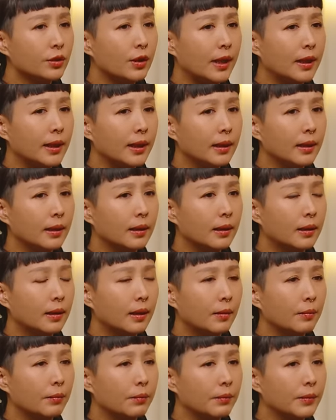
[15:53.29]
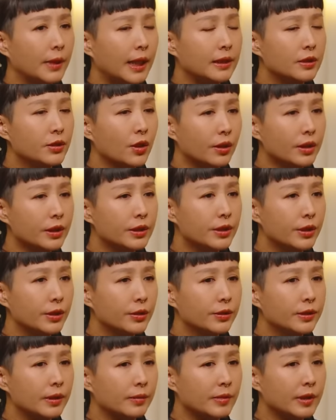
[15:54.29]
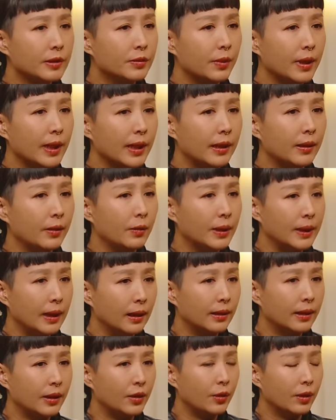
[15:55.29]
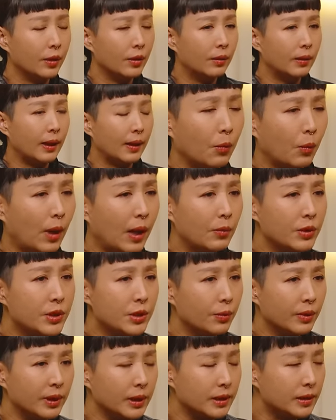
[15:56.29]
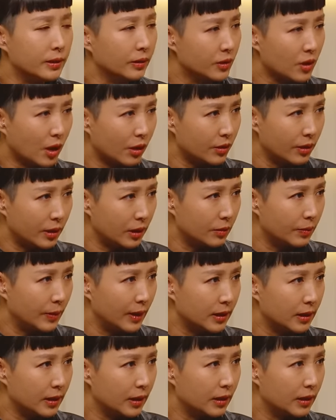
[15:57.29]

I think like talking to you sometimes when I yell at you and go like, why would you want to still talk to this person?